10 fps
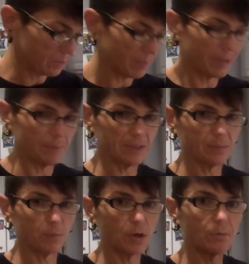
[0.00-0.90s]
to baby
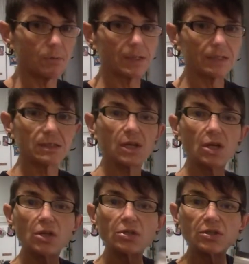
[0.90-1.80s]
spring mix
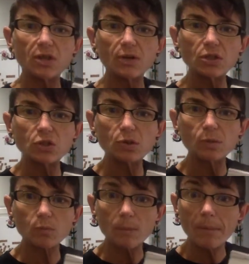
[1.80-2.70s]
so that you
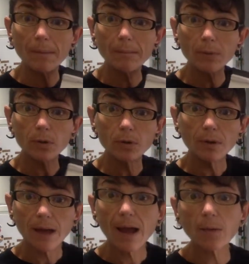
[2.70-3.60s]
can remember
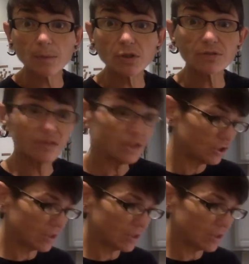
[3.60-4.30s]
how much of each